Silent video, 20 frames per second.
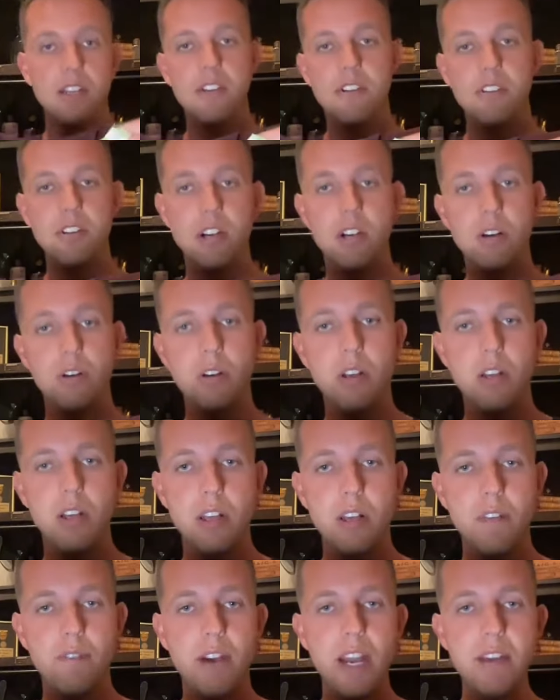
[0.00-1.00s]
So
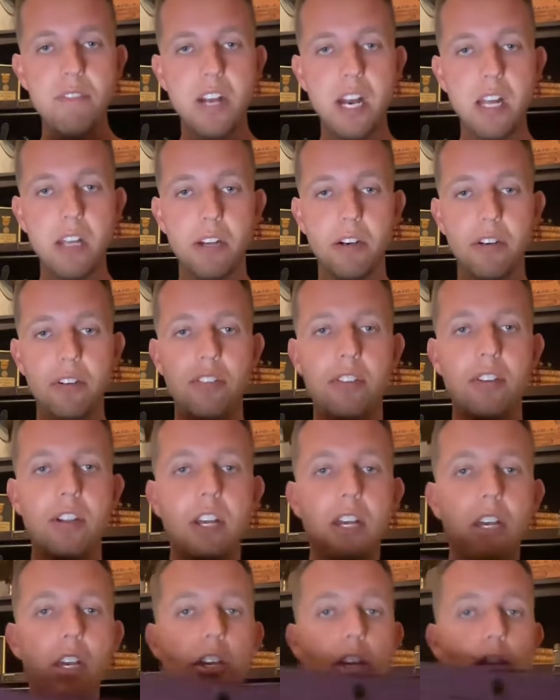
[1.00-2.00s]
$5,
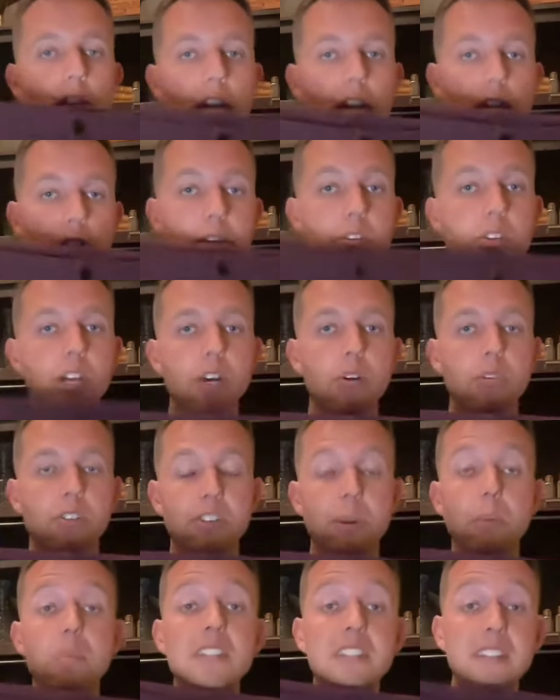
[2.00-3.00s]
you know,
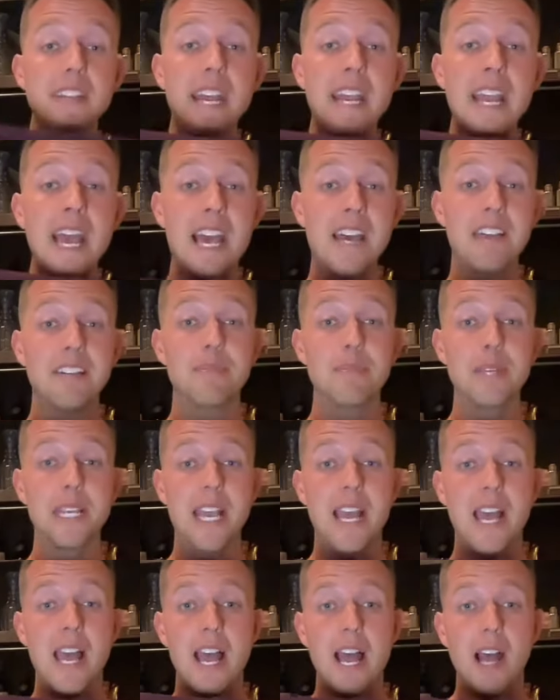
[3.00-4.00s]
someone today asked
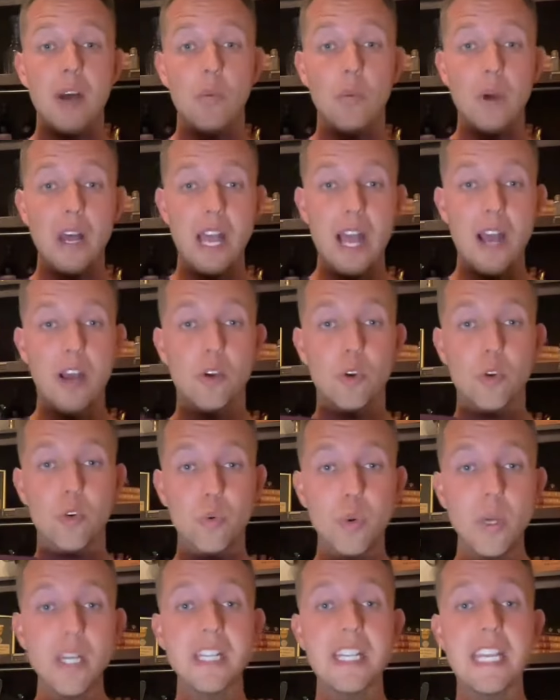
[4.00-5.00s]
me,
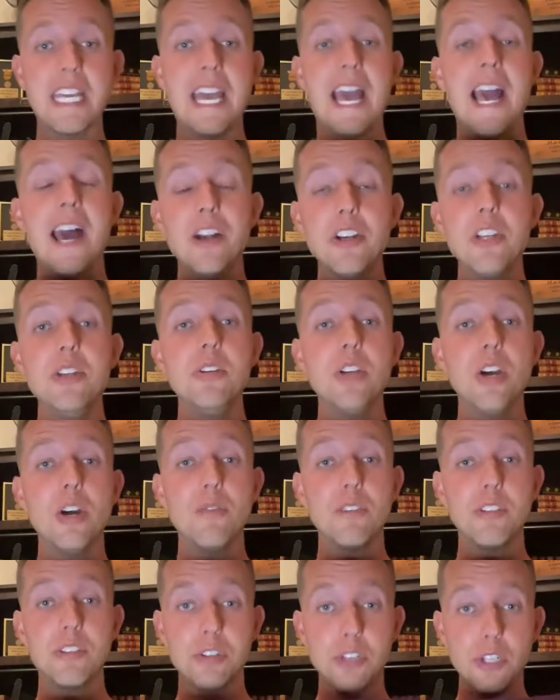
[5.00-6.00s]
quickly, how do you know
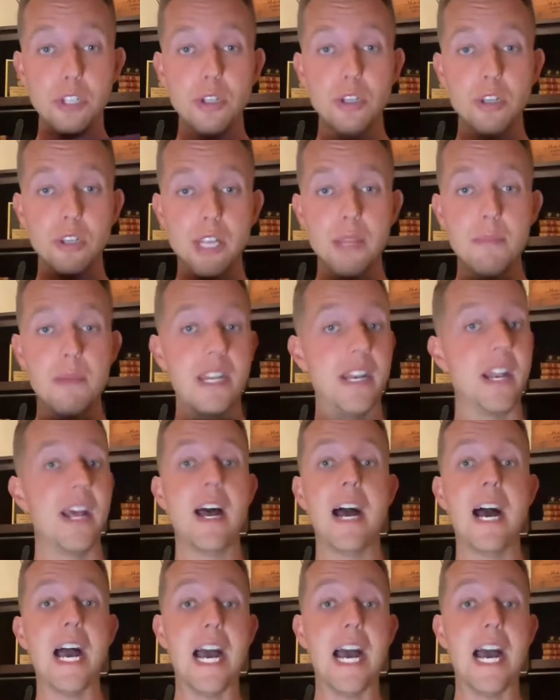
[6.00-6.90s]
if it's Lululemon?